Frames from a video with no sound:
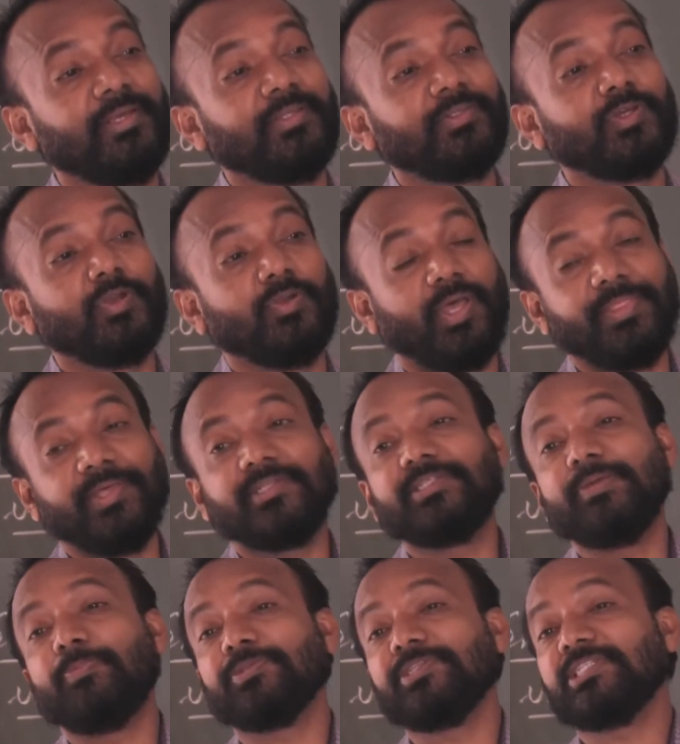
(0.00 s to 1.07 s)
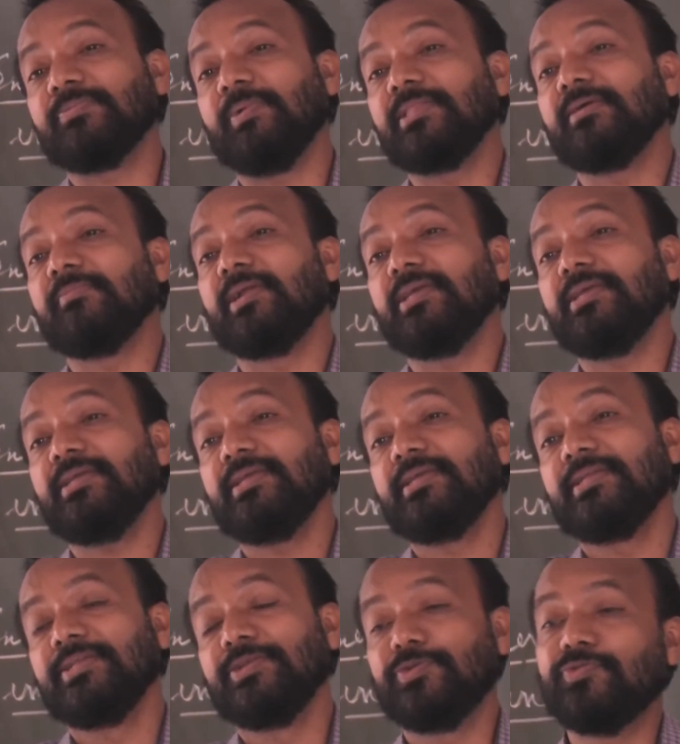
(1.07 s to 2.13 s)
So energy possessed by the body
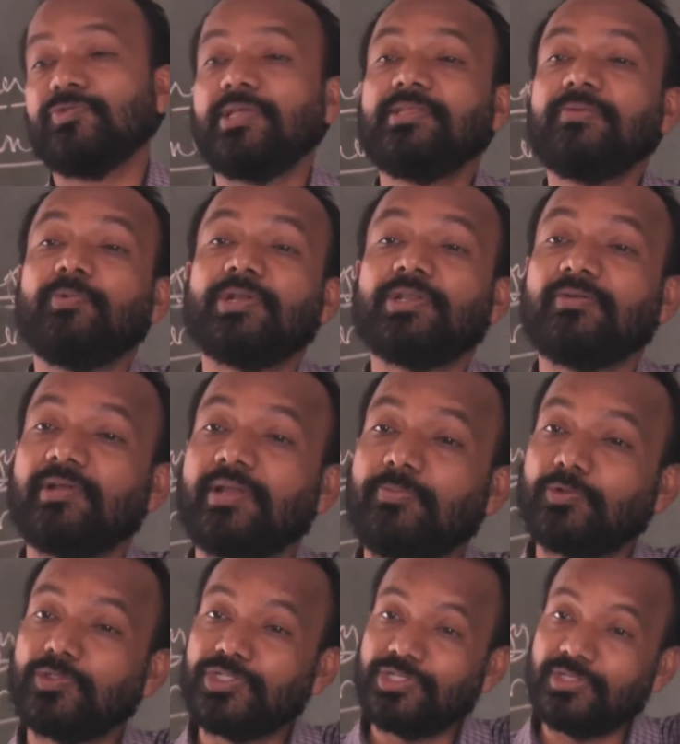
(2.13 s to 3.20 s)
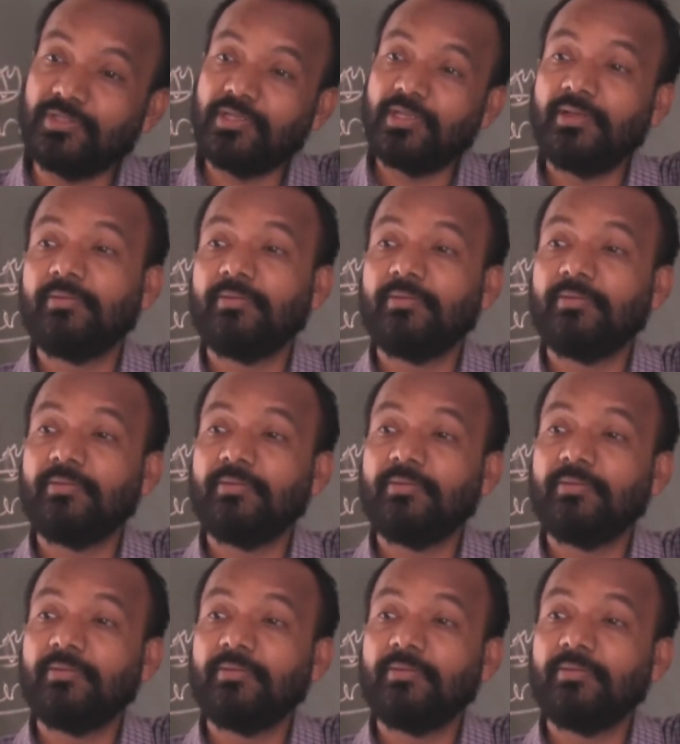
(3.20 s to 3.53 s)
due to any particular position,